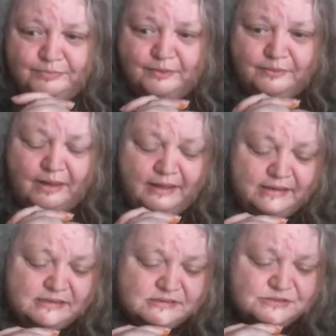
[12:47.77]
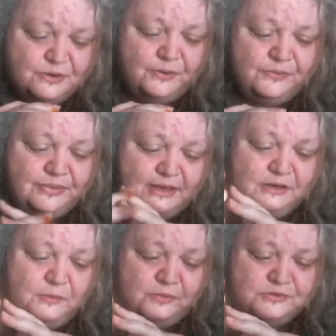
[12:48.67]
Okay, so
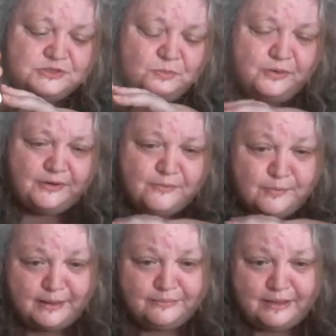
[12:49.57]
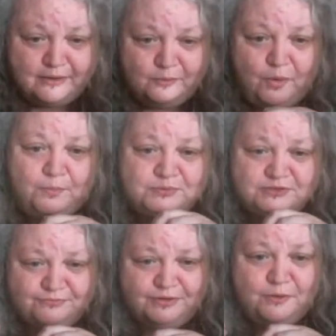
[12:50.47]
then you want to work around that crop
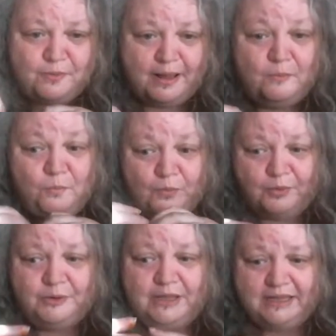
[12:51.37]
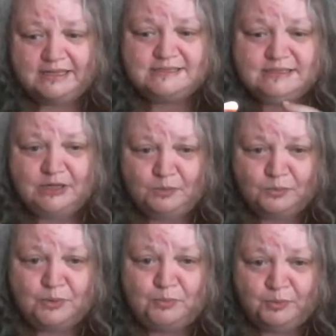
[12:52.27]
to figure out what it is that you
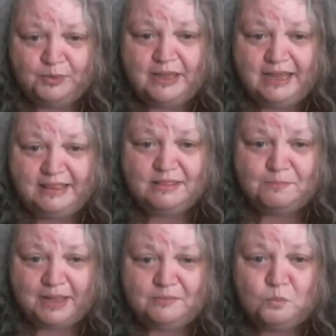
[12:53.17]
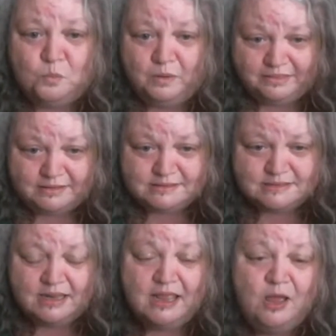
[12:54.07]
want to put in the bed with
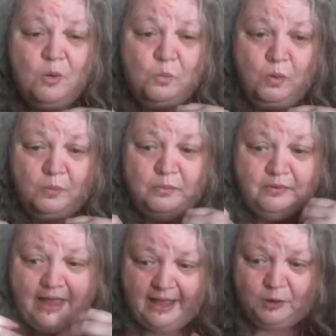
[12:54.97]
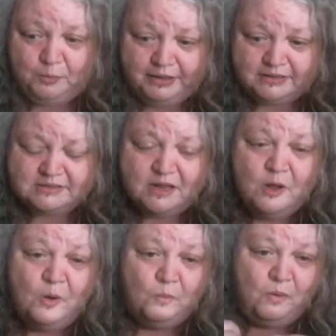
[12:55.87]
it, what will help it,
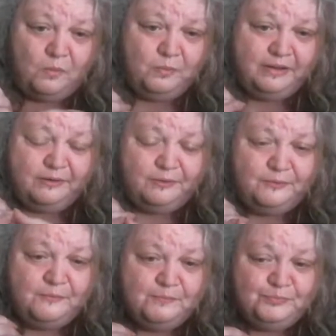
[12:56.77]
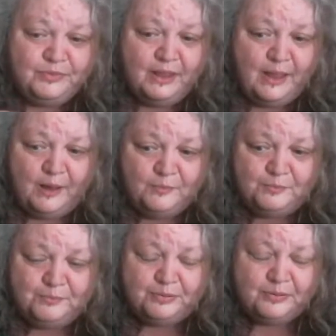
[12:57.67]
what will
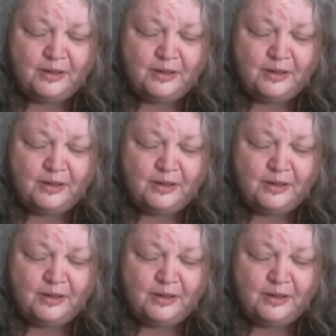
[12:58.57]
help